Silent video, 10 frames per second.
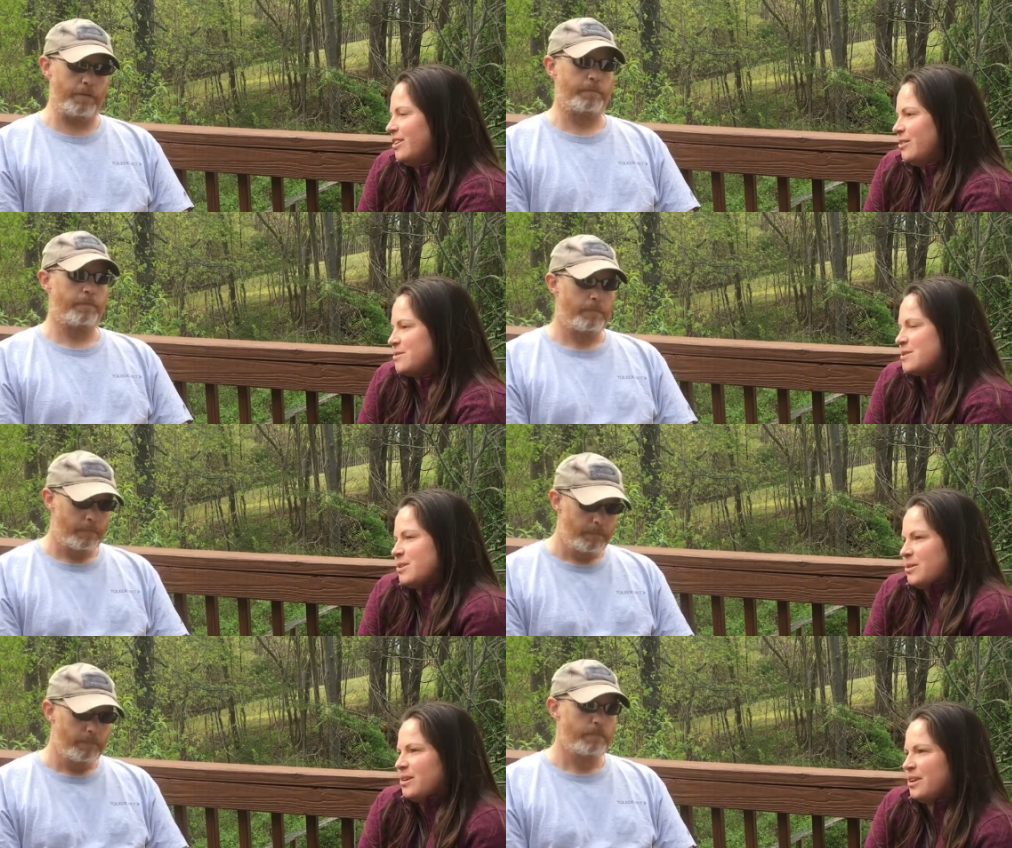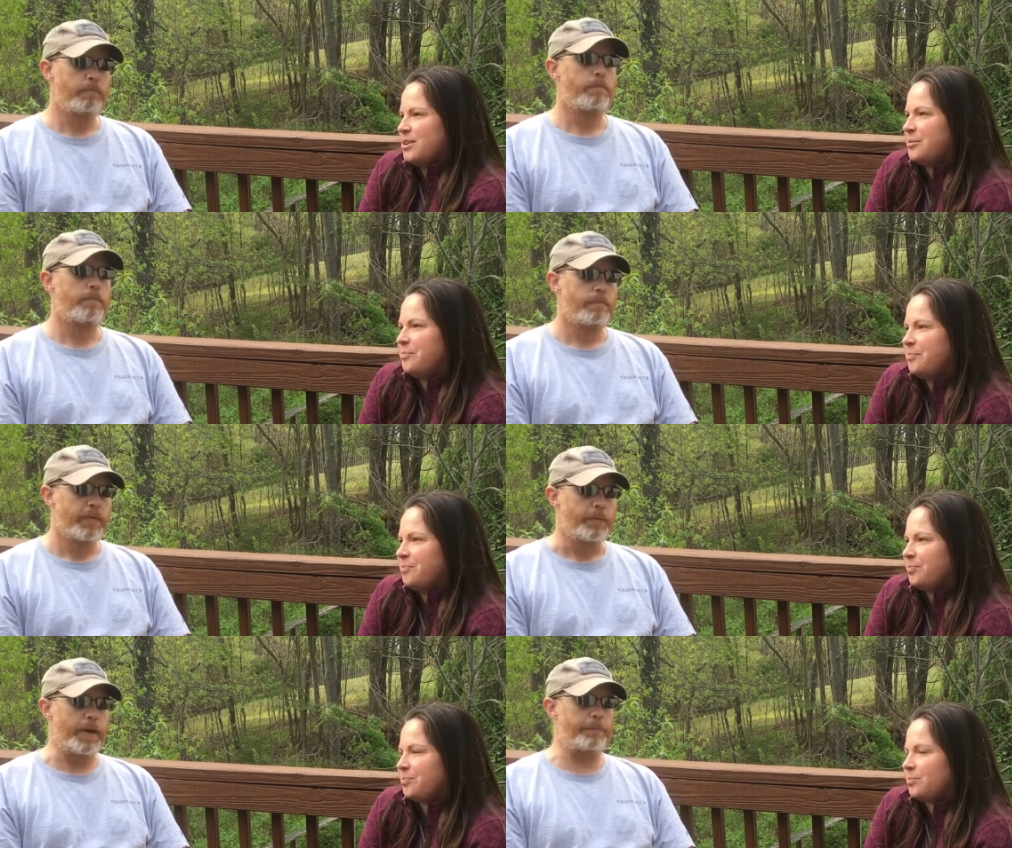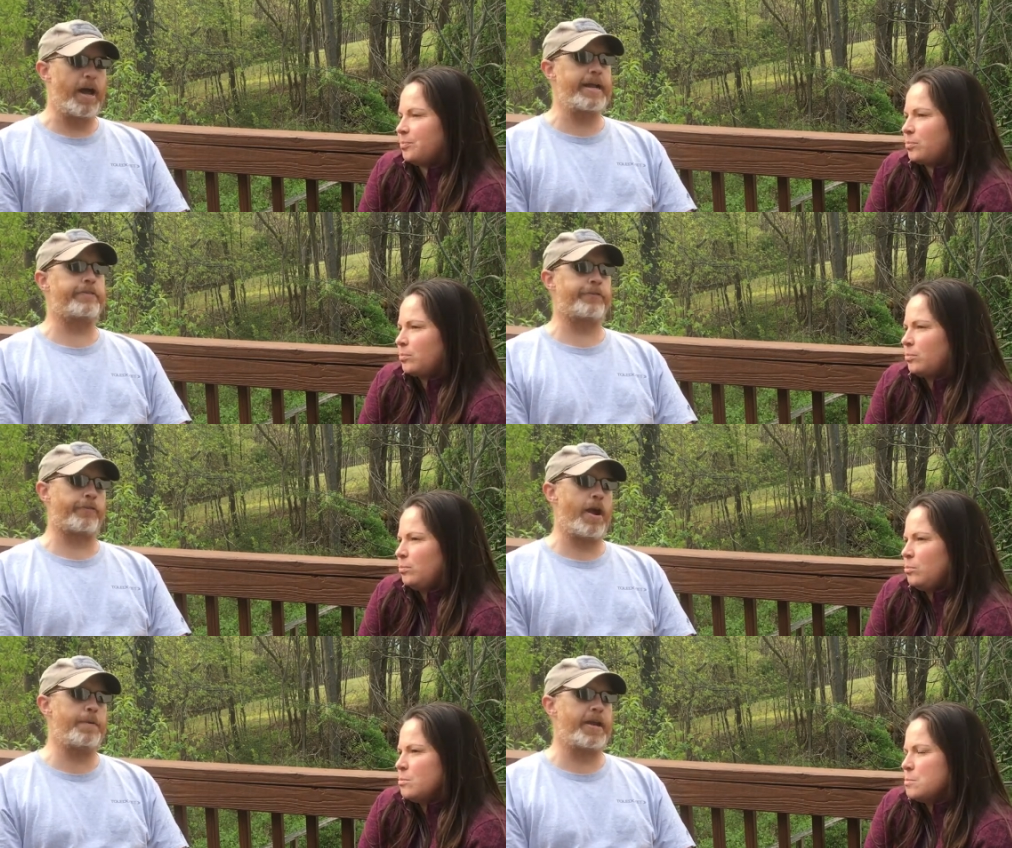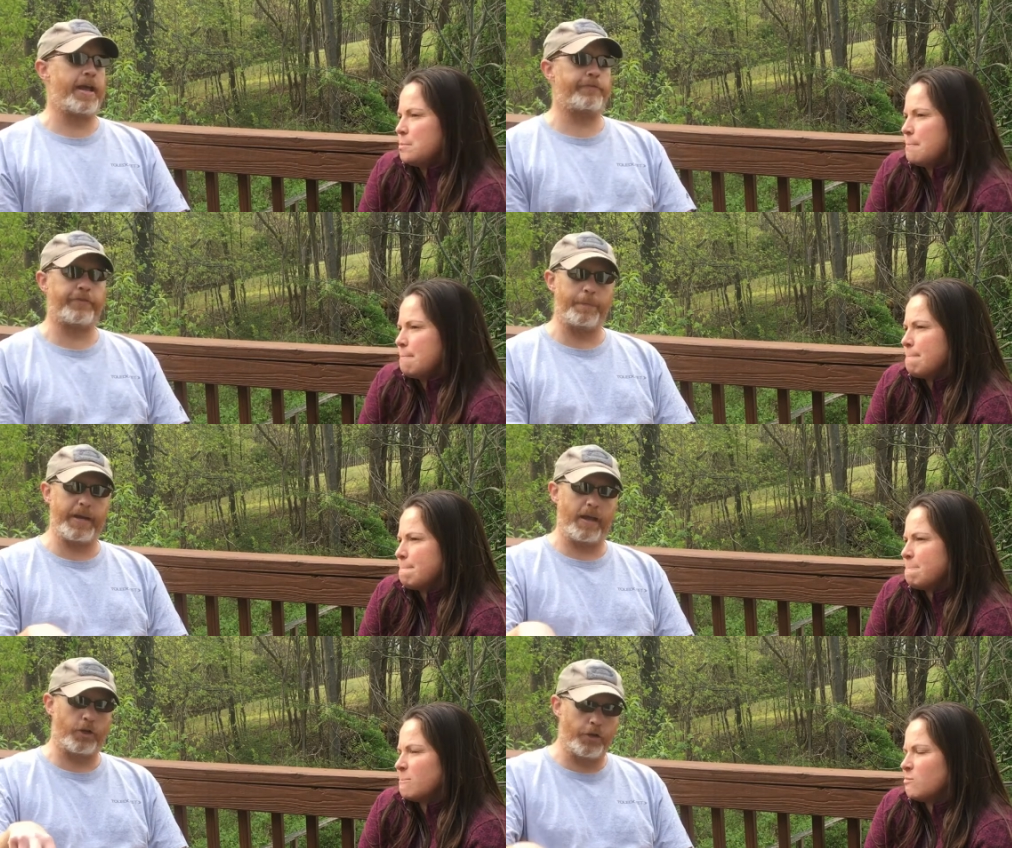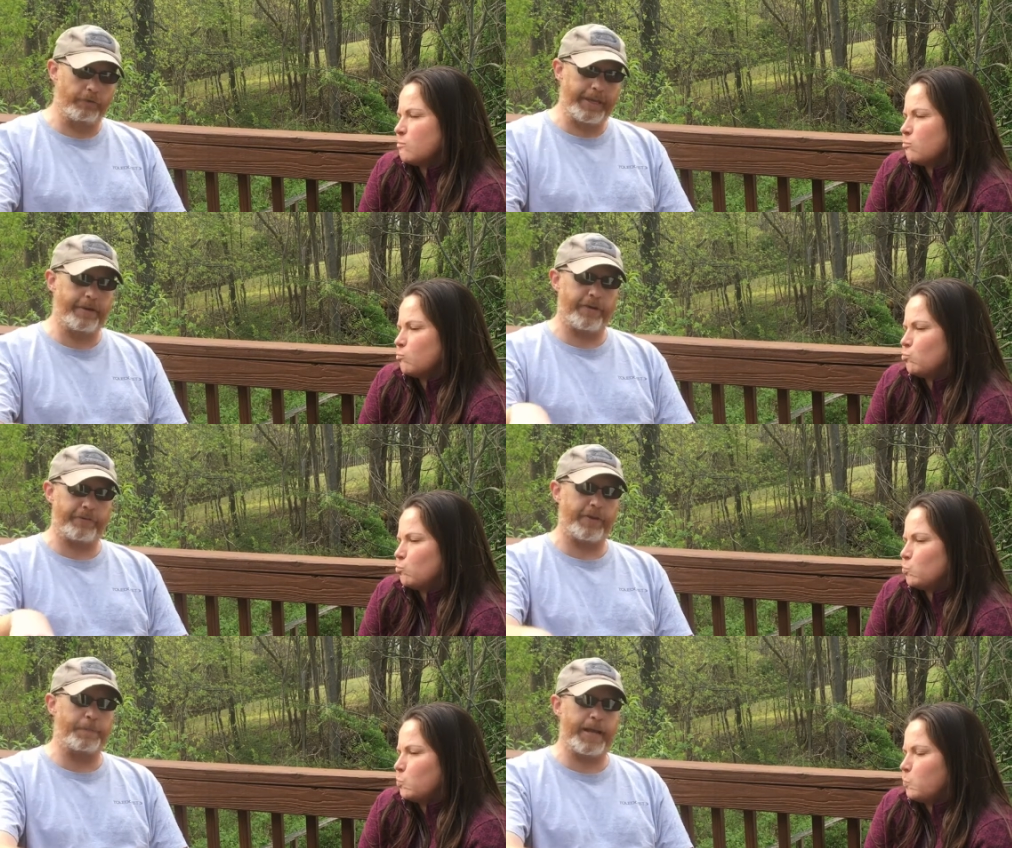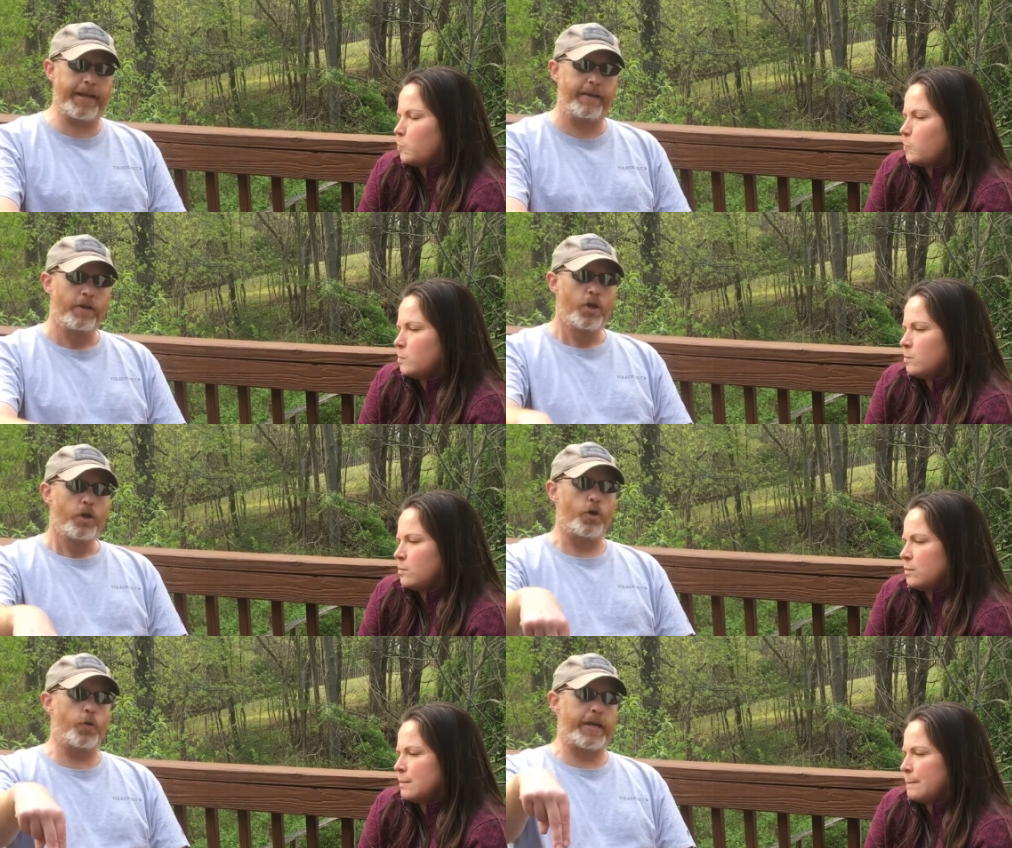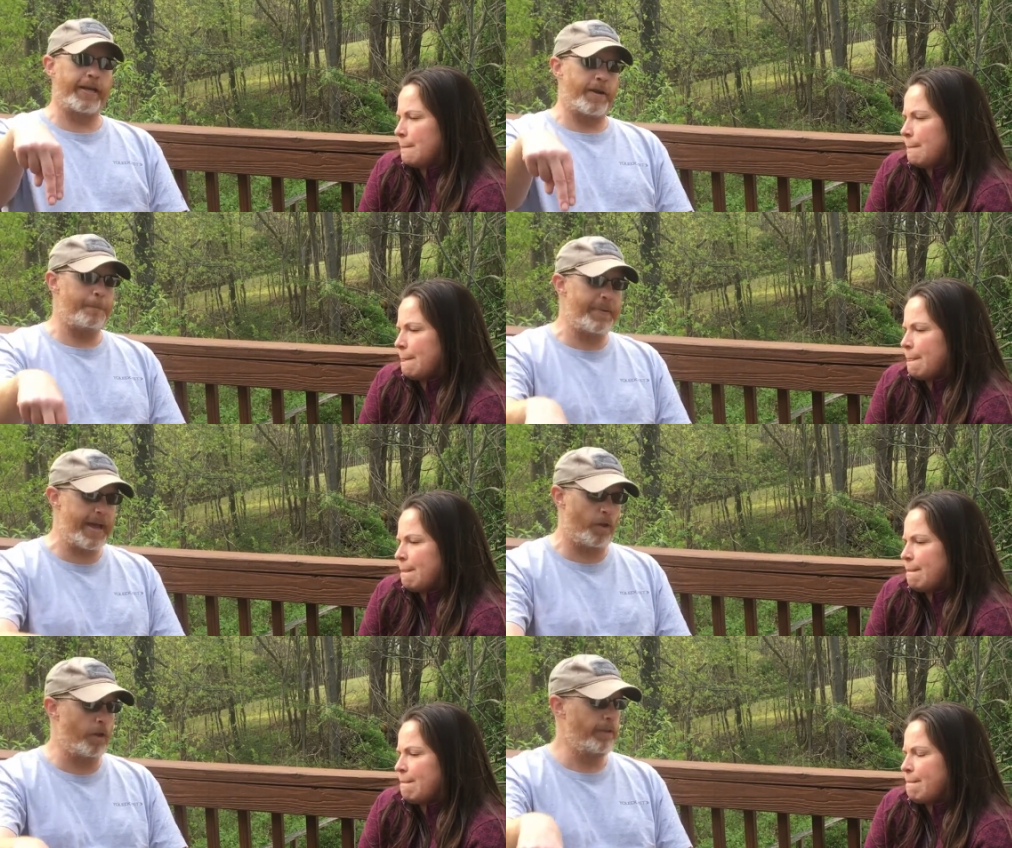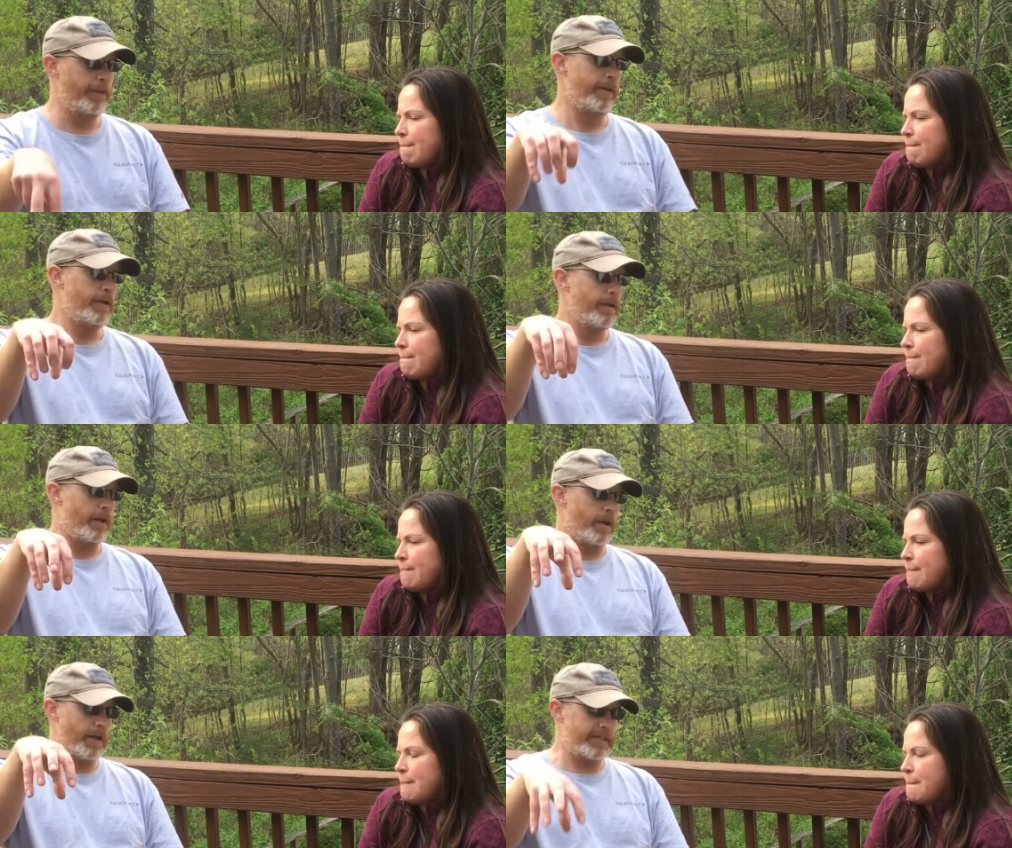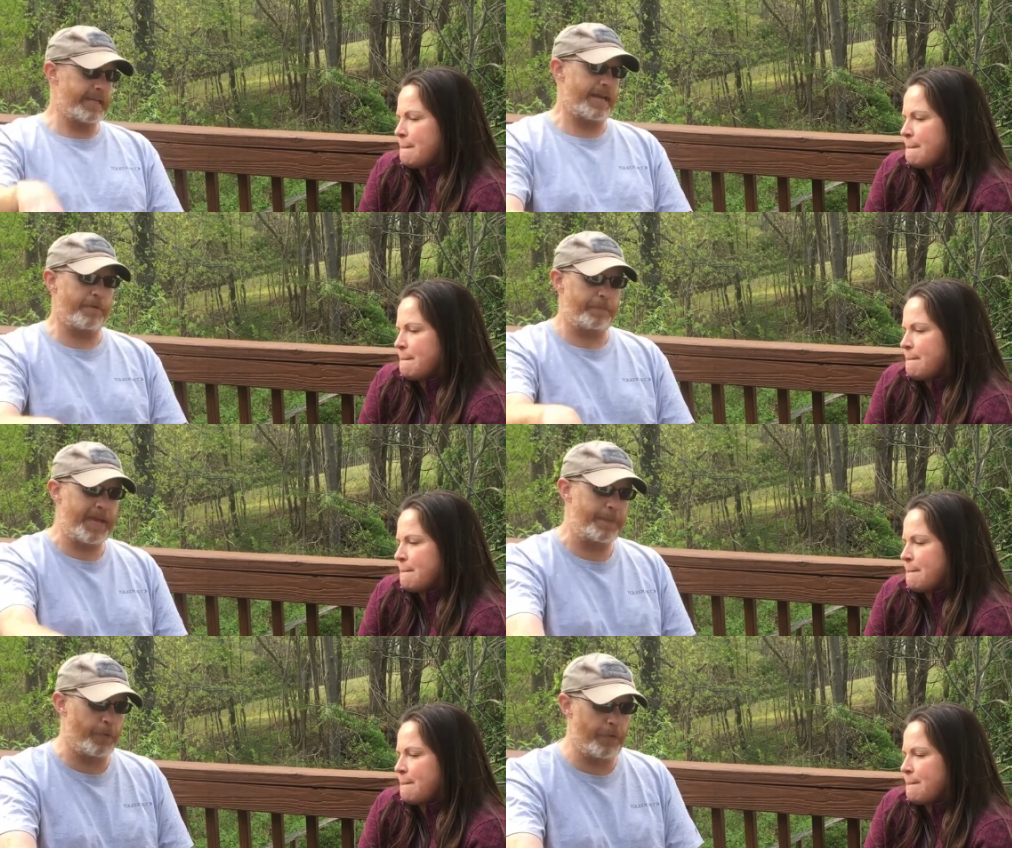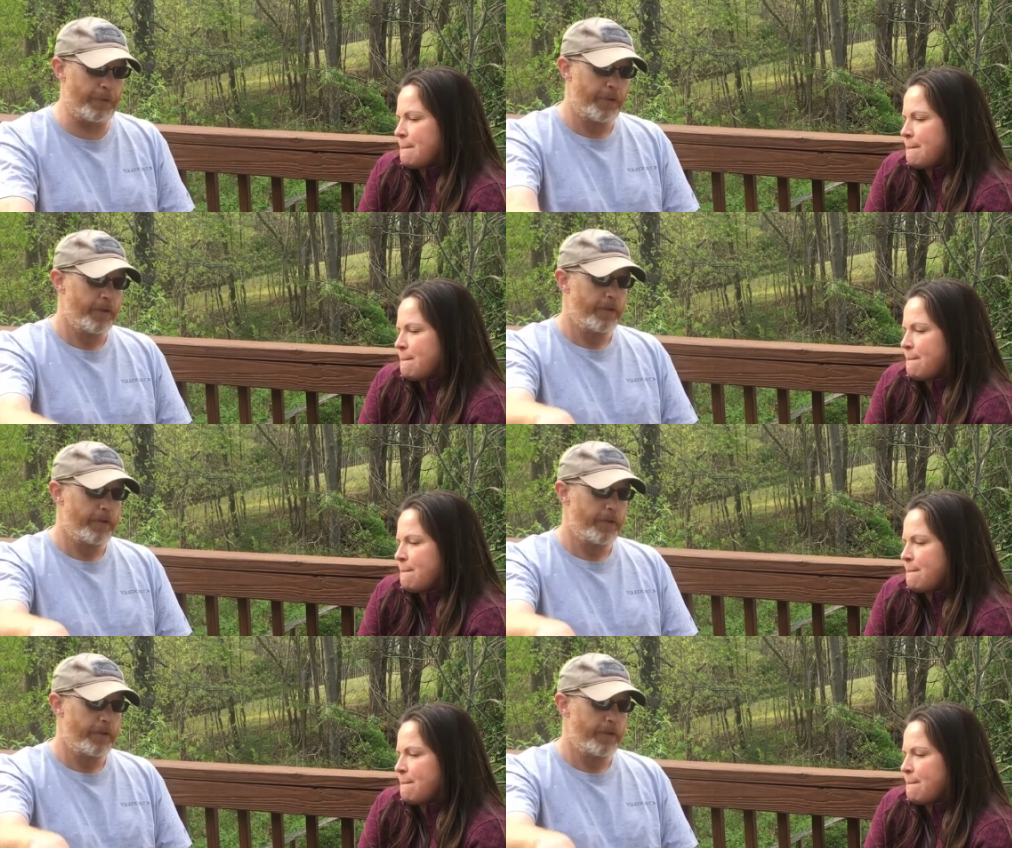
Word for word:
Speaker 1: You know? So. Um,
Speaker 2: I describe it as somebody. A good leader is somebody who can compel a team of people